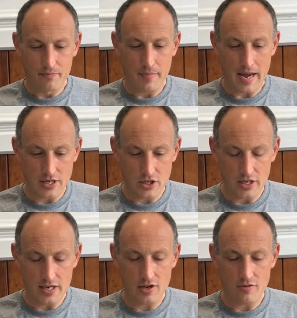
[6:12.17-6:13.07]

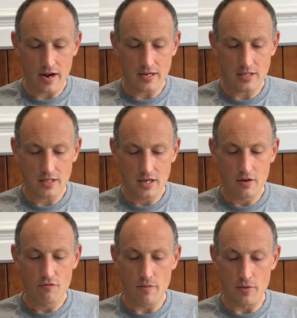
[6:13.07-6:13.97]
Patiently correct,
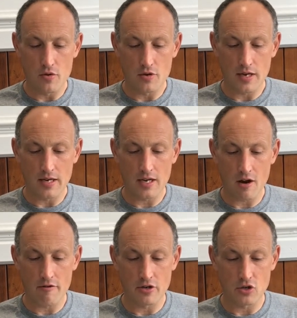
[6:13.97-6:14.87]
rebuke, and
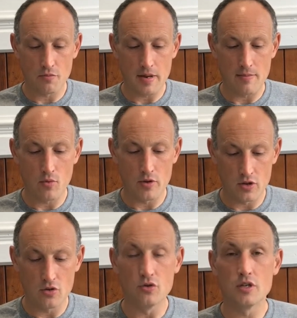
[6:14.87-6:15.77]
encourage your people
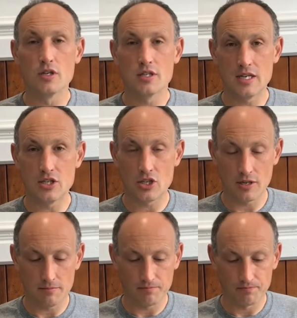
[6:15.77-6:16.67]
with good teaching.
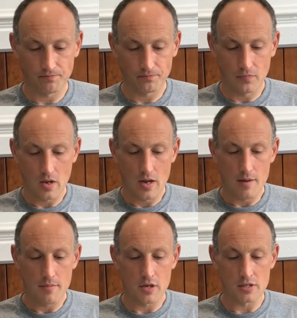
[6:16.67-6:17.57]

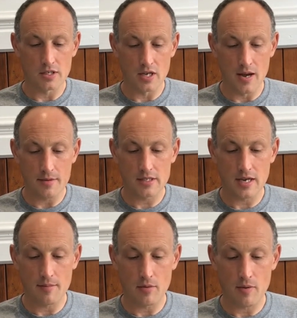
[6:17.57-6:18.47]
Because the time is
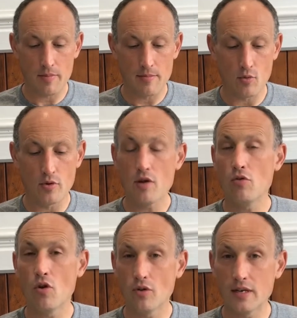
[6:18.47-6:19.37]
coming when people will no
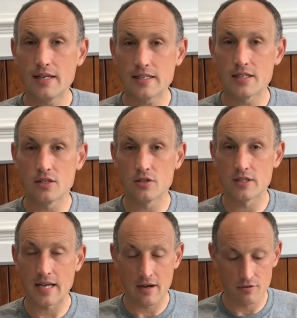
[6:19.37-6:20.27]
longer listen to
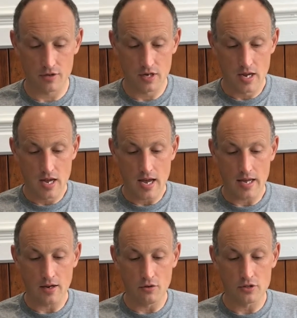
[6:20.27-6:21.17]
sound
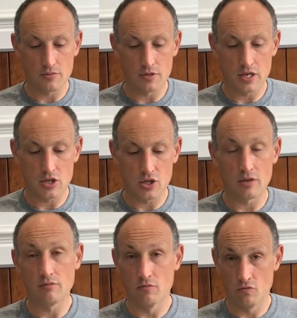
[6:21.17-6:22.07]
and wholesome teaching,
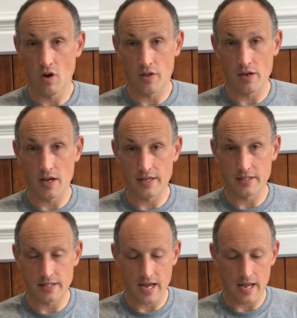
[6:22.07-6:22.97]
rather like
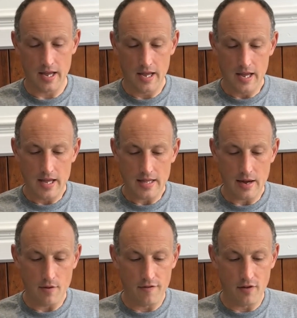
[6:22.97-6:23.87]
today. They
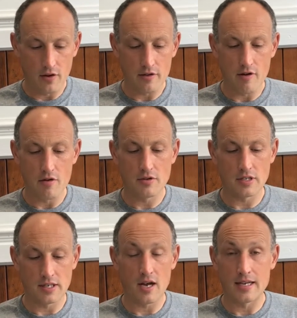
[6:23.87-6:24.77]
will follow their own
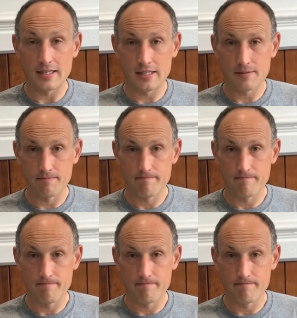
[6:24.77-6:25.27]
desires